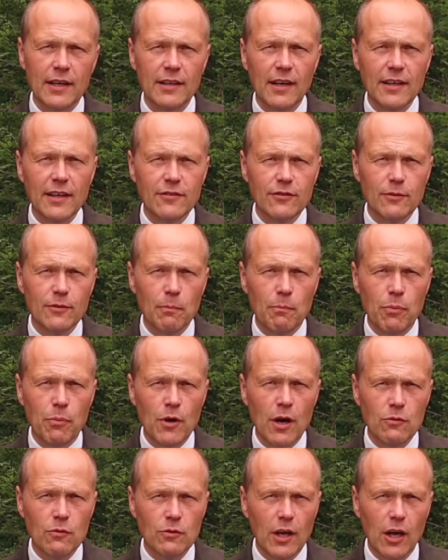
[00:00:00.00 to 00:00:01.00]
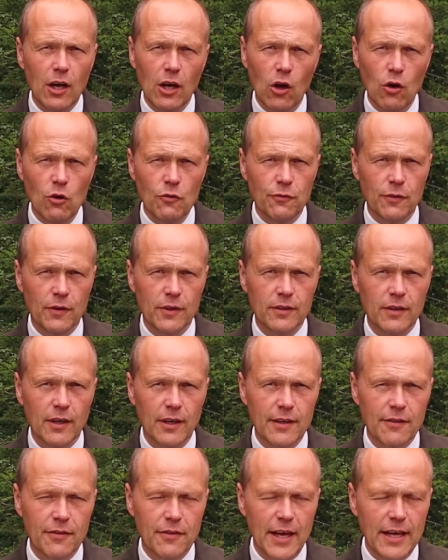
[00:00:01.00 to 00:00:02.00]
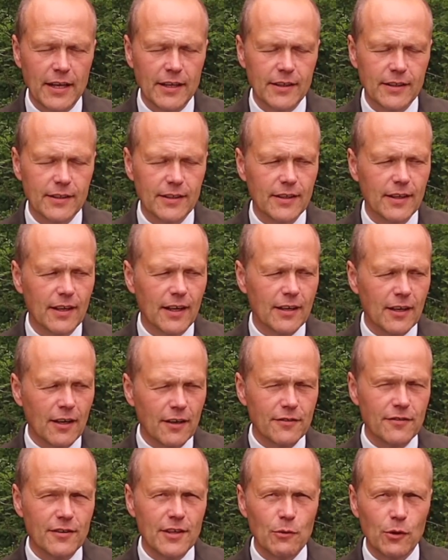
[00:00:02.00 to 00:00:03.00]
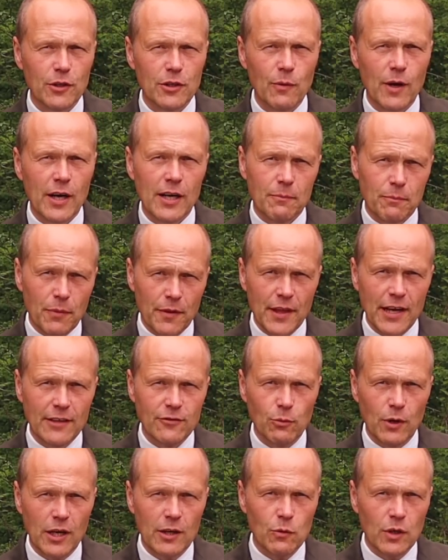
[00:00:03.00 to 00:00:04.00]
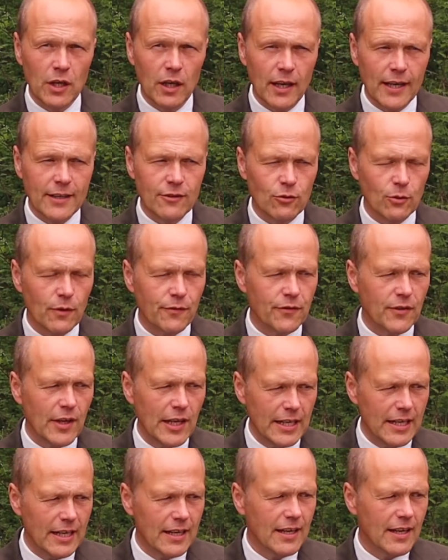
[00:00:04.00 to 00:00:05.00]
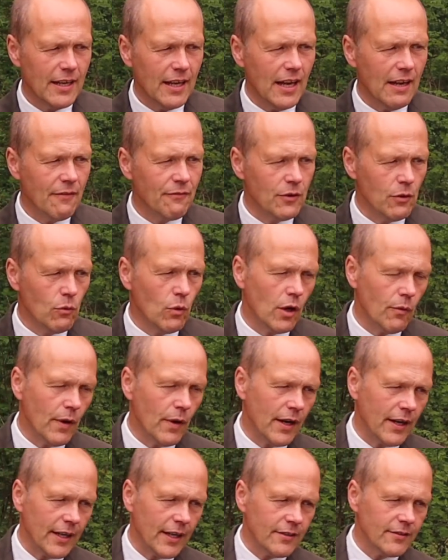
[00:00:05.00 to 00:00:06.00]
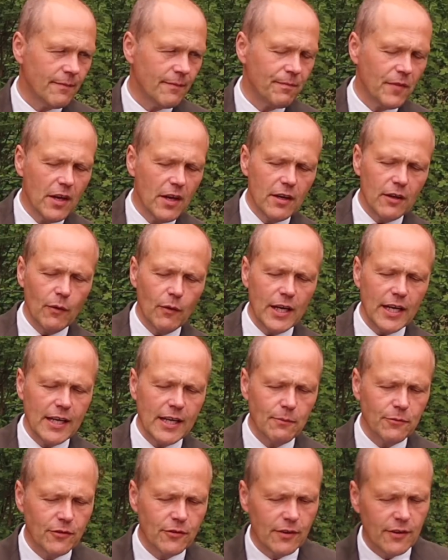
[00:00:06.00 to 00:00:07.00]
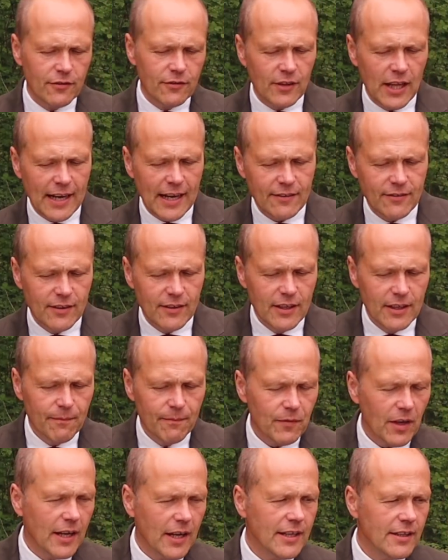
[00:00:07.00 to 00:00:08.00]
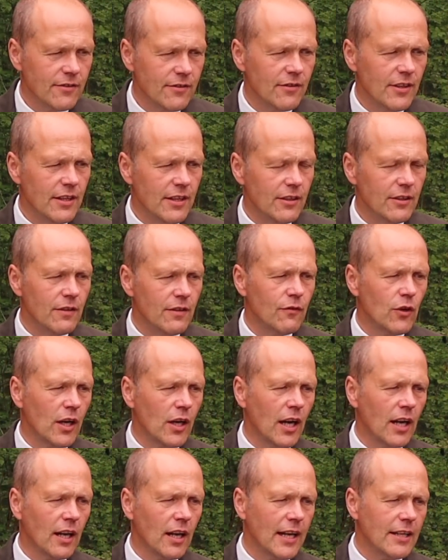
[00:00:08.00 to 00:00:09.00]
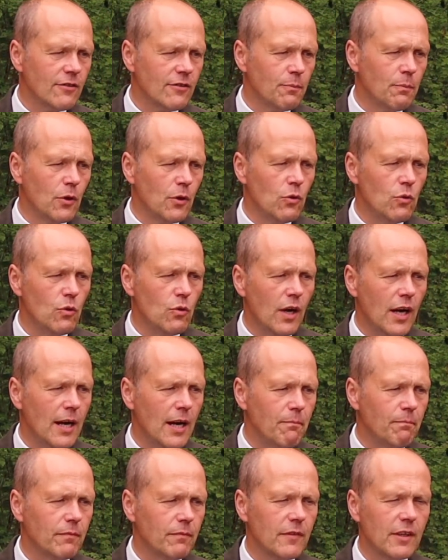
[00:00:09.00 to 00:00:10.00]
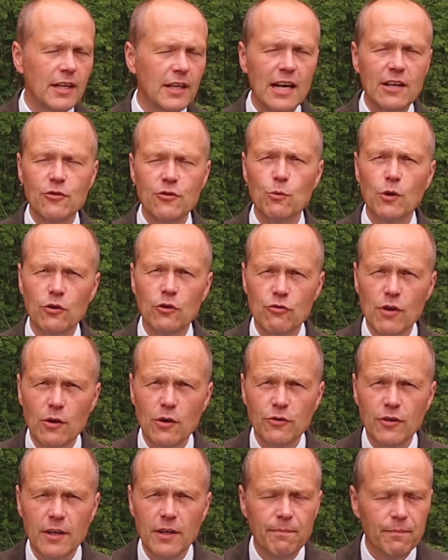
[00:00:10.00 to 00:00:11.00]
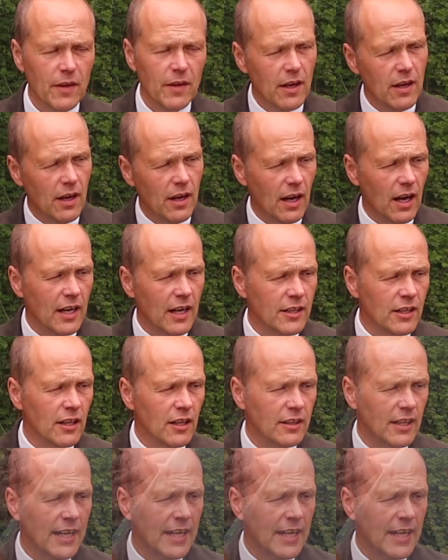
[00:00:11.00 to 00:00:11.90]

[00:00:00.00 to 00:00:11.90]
nice brown loafer, I think. I can't see what you're wearing, but that's what I would like to have seen if you were wearing it. And when it comes to the slacks, I can see that you've got a light blue um, casual trouser. I can't